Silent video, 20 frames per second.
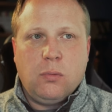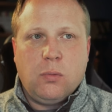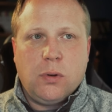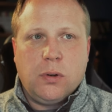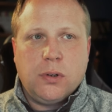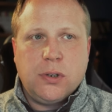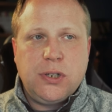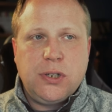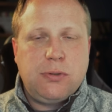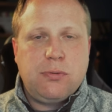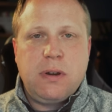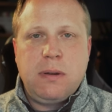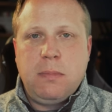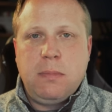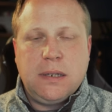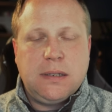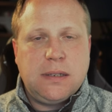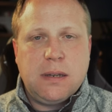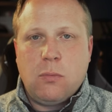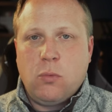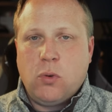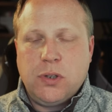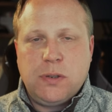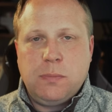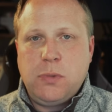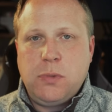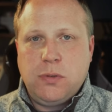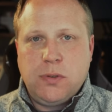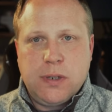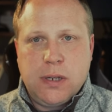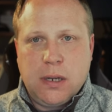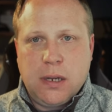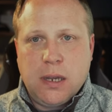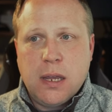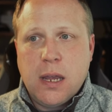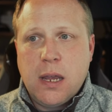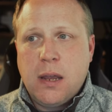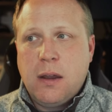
were streaming someone's music